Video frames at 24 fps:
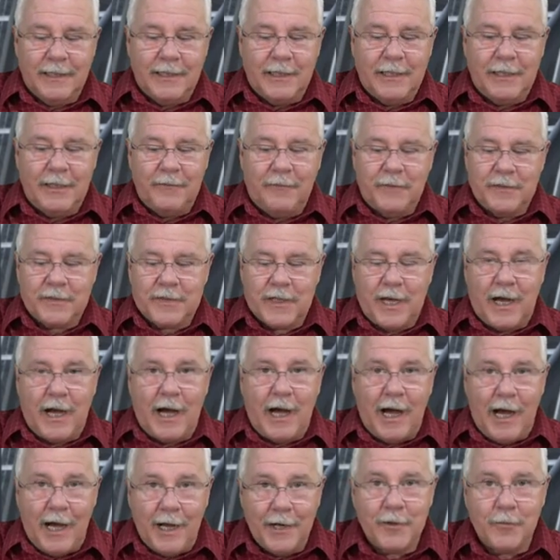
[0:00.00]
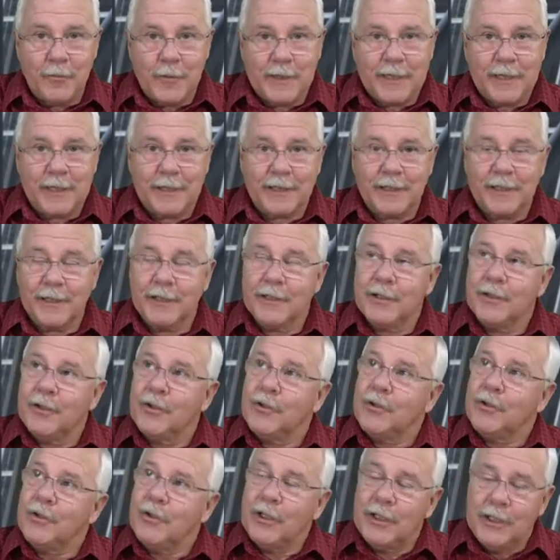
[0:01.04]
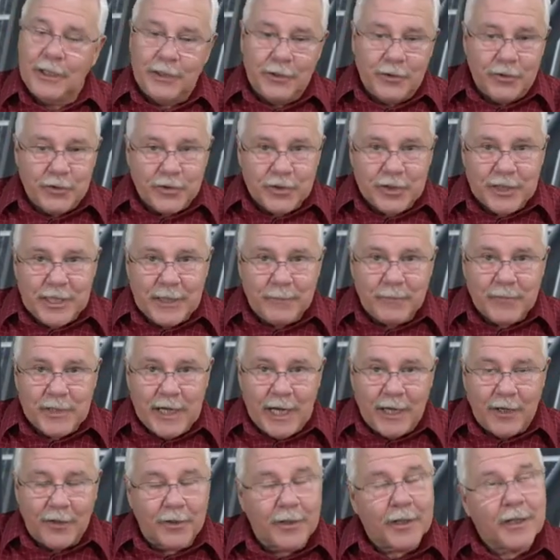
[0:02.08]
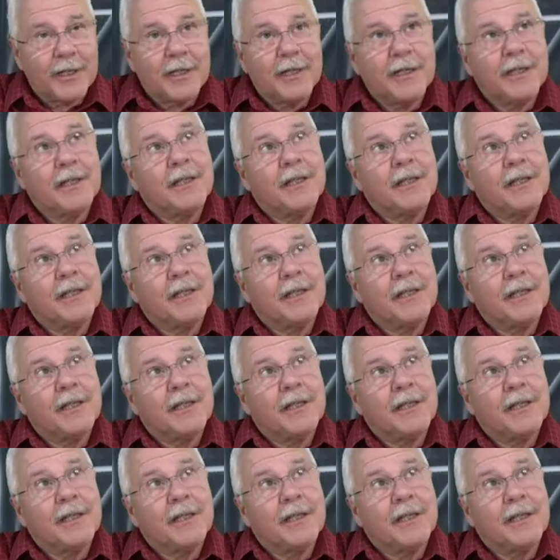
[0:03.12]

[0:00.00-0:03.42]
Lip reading: If it's a high wing and you step down,